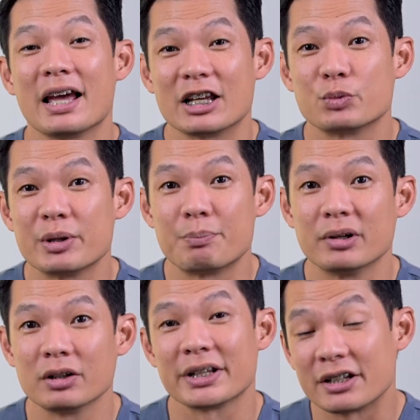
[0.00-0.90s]
As we
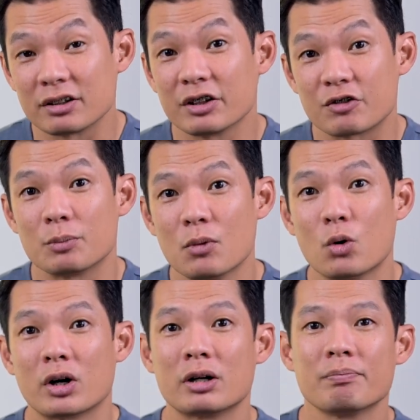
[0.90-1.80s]
build and deliver
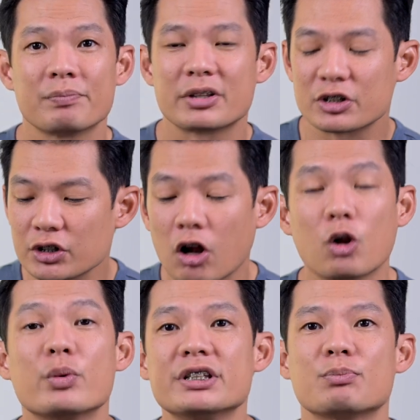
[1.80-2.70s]
more, there's
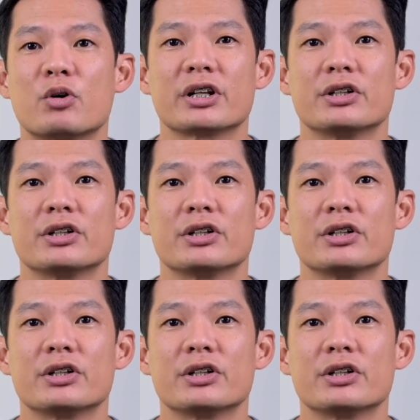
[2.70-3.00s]
always more to